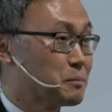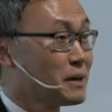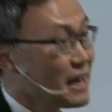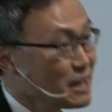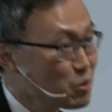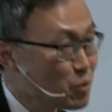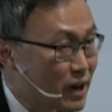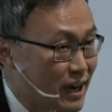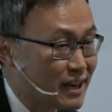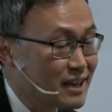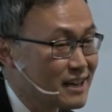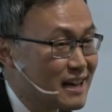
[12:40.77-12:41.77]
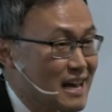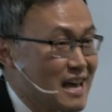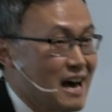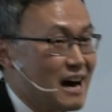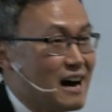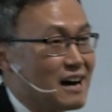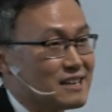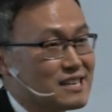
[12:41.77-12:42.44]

But anyway, uh,